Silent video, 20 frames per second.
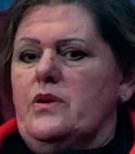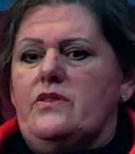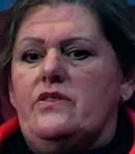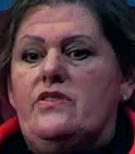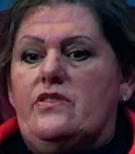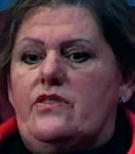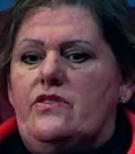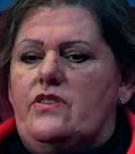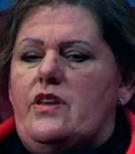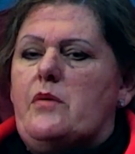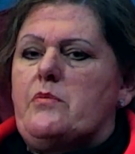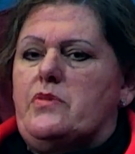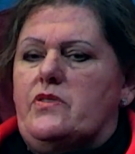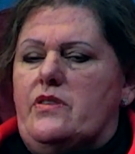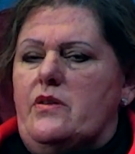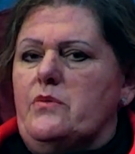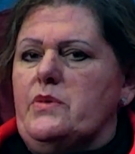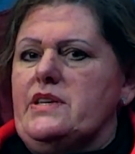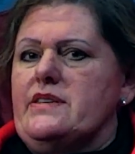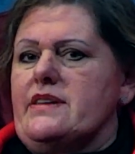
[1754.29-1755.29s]
steps
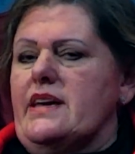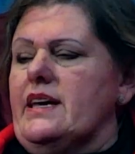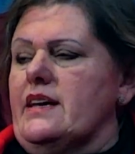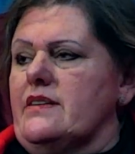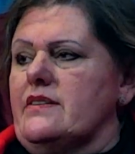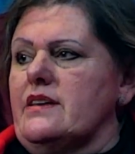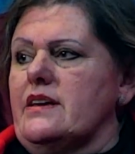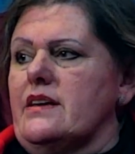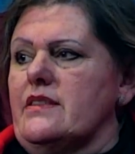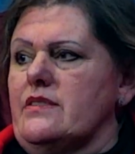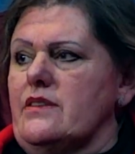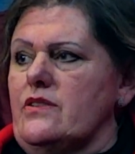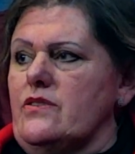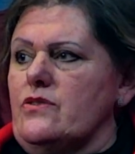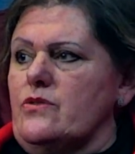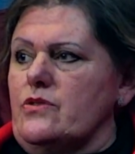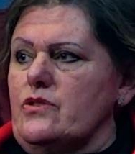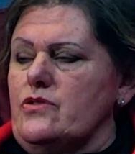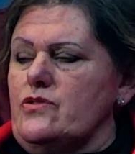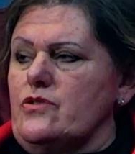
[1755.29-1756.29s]
that we take to get those
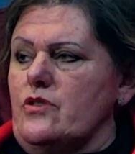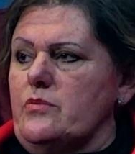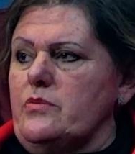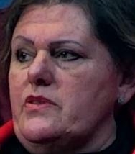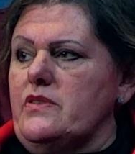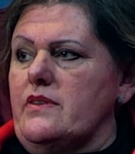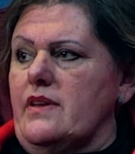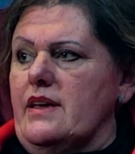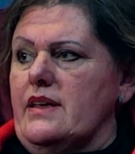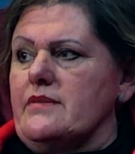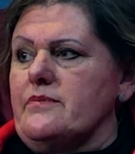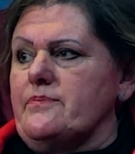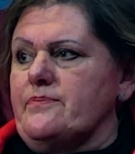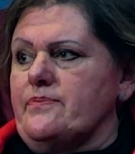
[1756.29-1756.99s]
sort of jobs done?